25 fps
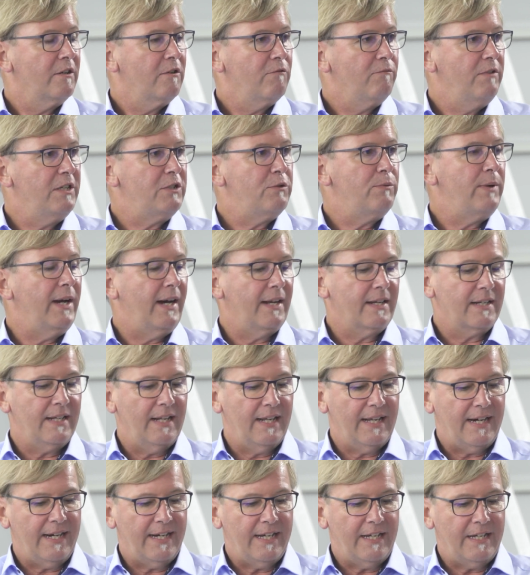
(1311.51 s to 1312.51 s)
which we
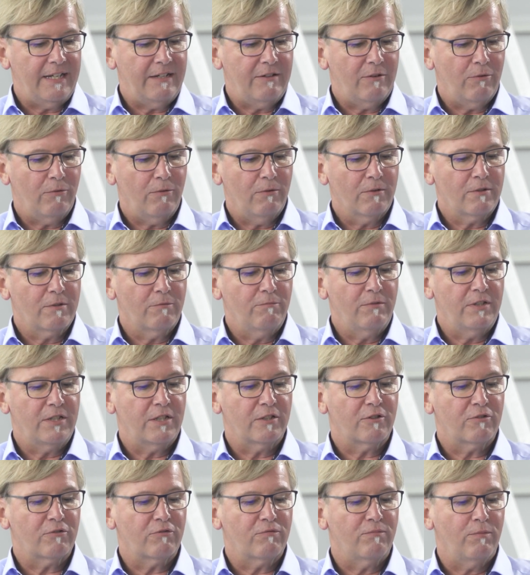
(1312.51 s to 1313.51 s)
underline also with
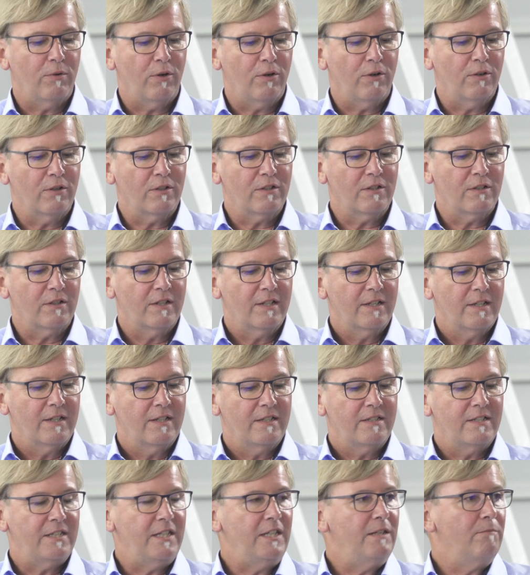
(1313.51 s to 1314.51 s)
a strong
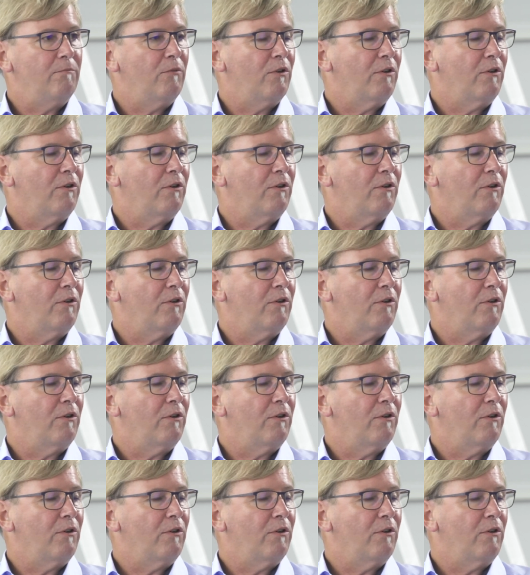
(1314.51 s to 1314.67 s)
team